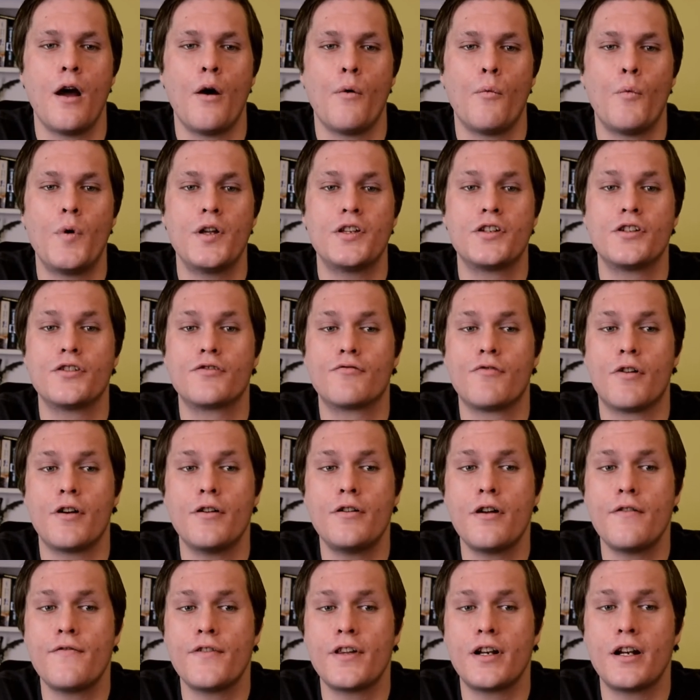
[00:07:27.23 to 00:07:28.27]
which has grown
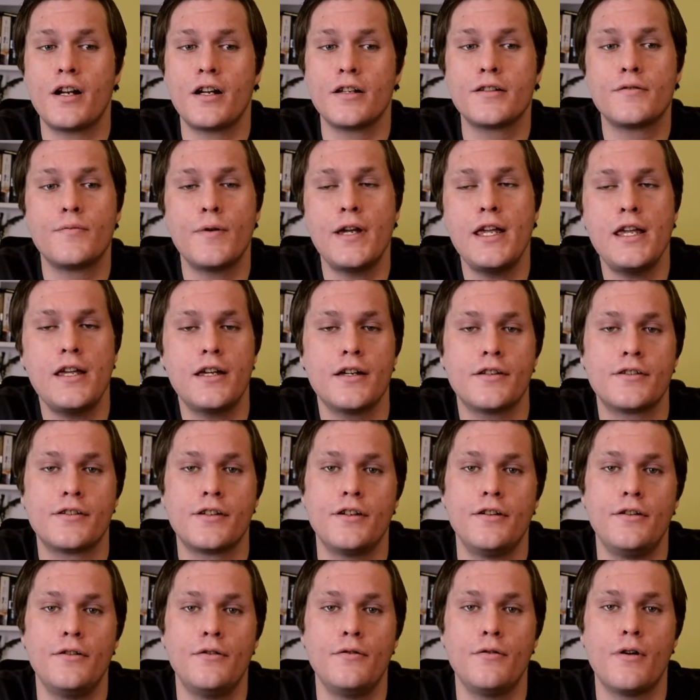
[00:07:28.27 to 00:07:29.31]
over the last week
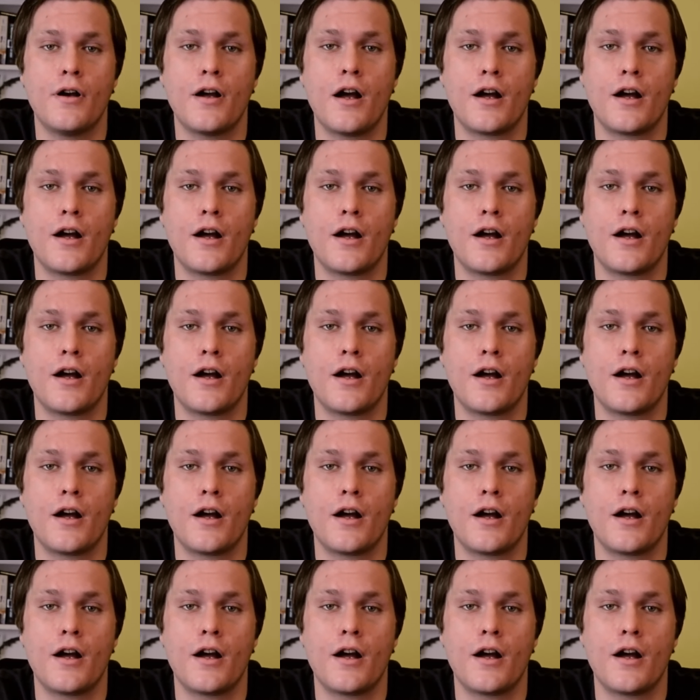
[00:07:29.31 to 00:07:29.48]
to